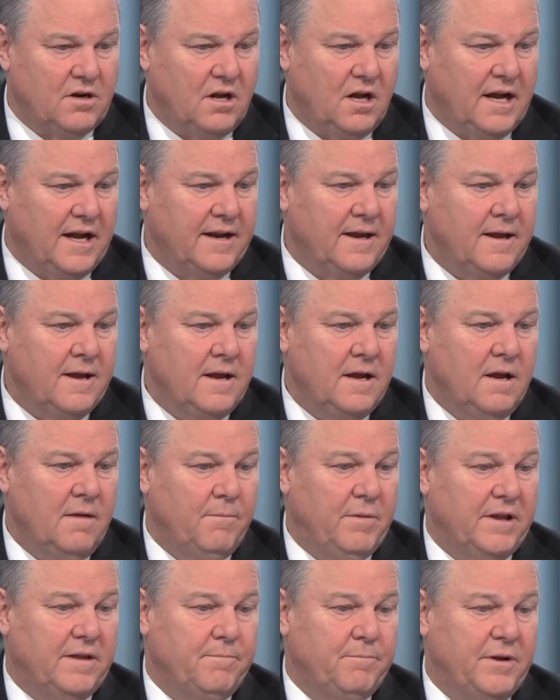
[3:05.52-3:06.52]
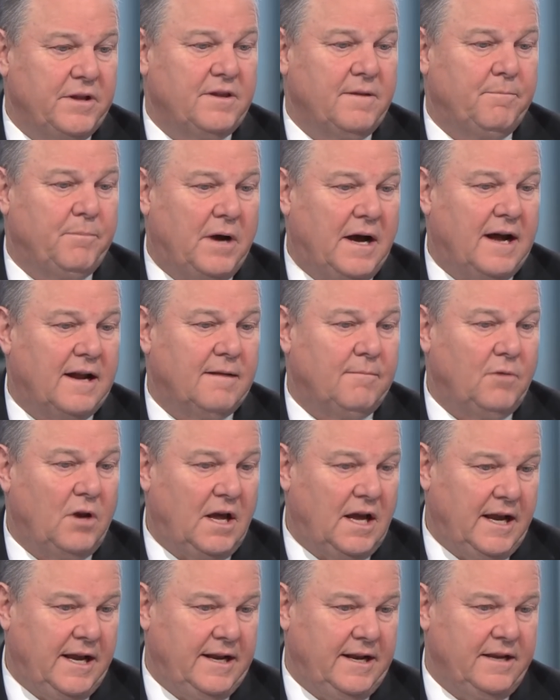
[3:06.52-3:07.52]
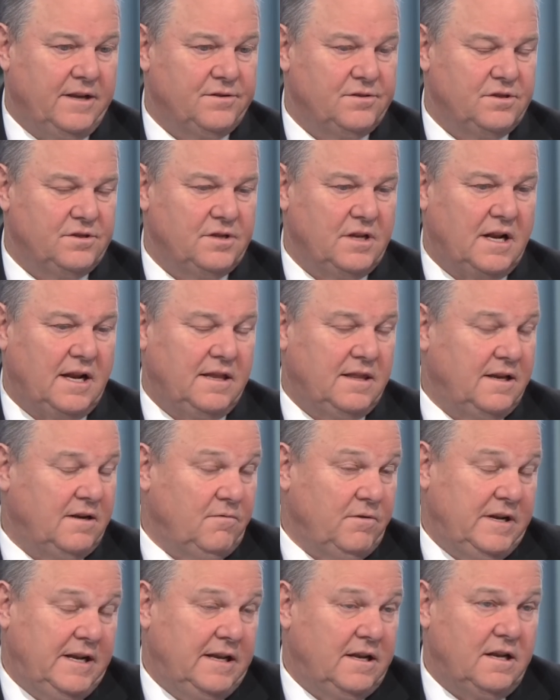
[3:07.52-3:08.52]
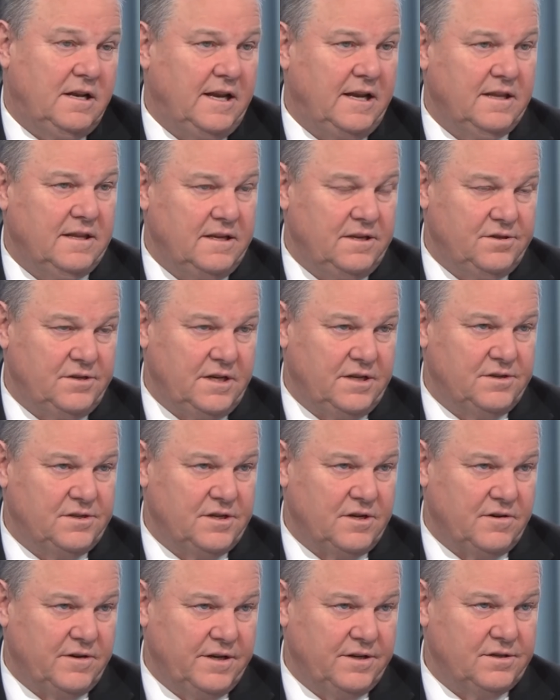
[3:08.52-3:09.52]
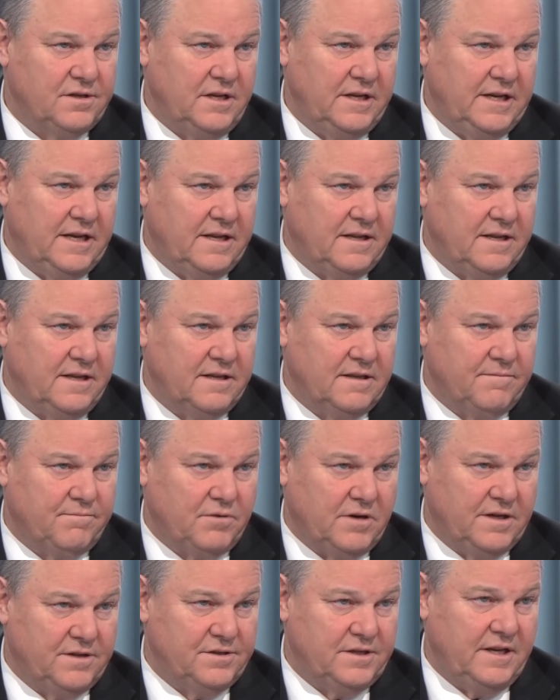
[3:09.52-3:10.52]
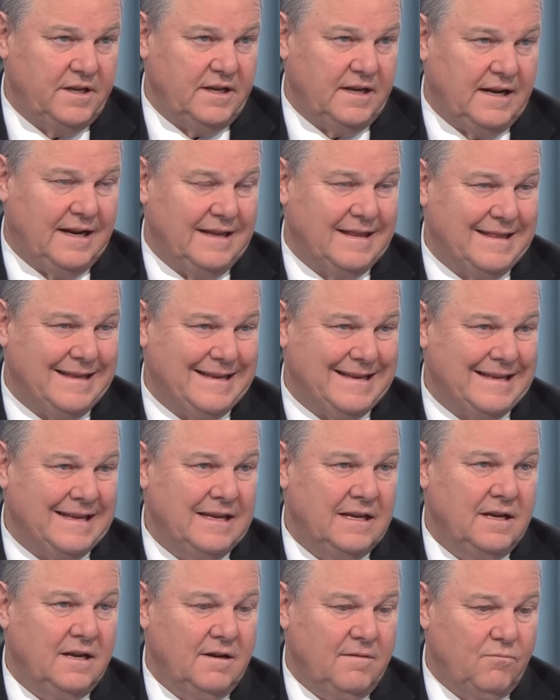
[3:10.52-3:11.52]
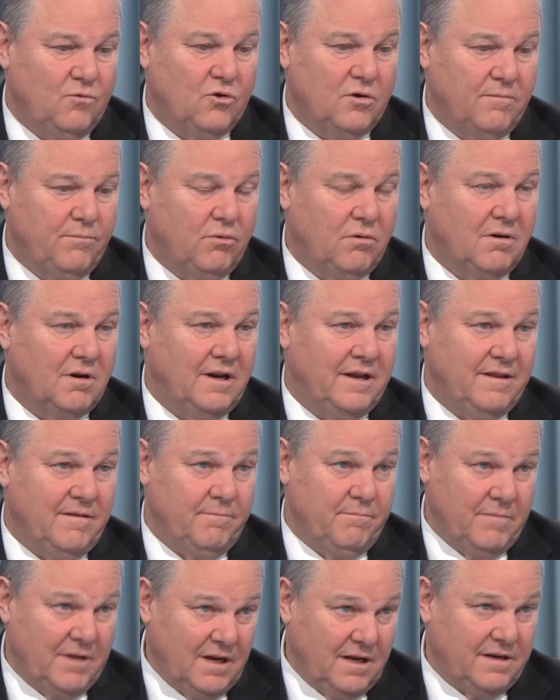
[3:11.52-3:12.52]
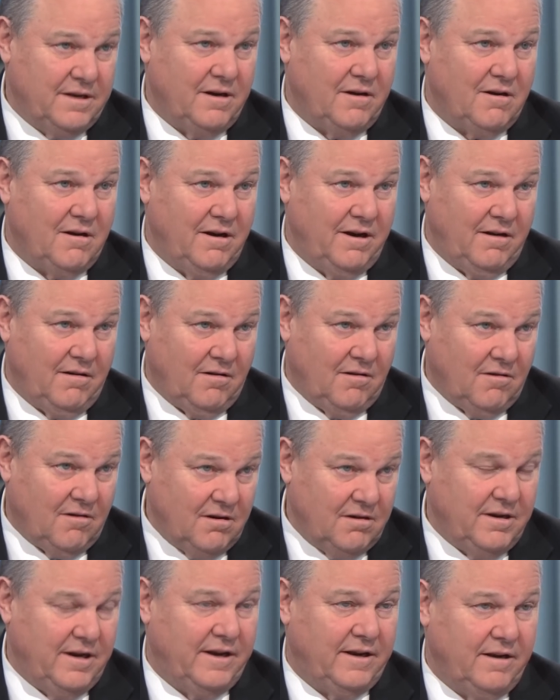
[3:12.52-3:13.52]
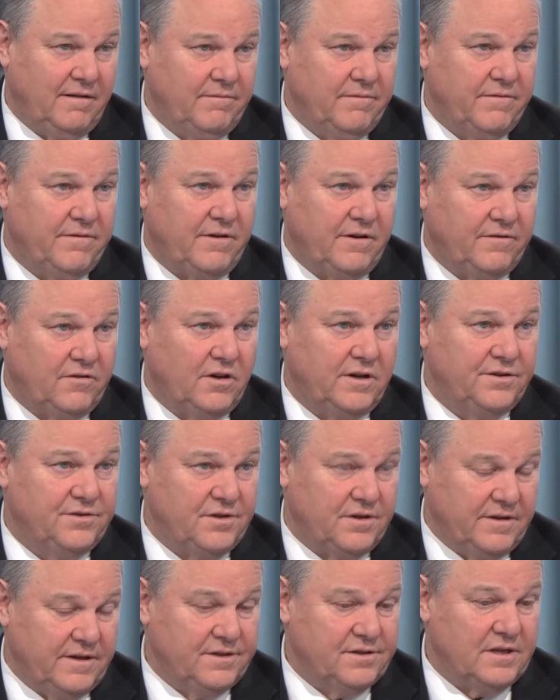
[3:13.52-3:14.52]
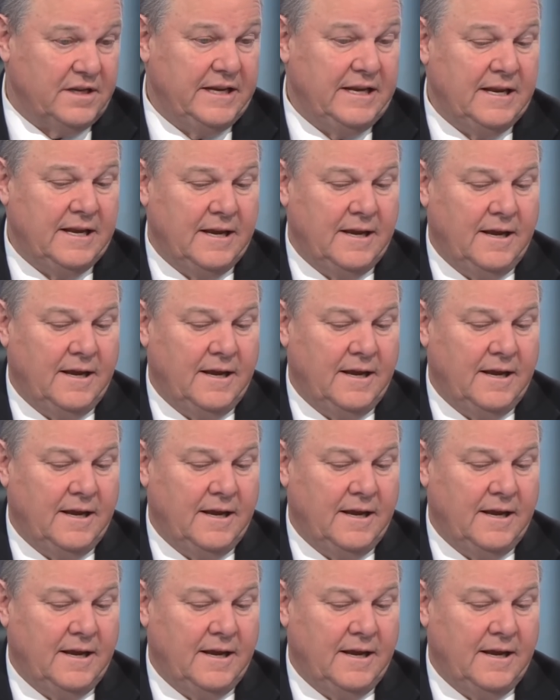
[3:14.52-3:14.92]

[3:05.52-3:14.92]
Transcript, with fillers: or not. But but the bottom line is is that I think we need to take these things seriously. I think the president and I think more importantly the military are taking them very very seriously,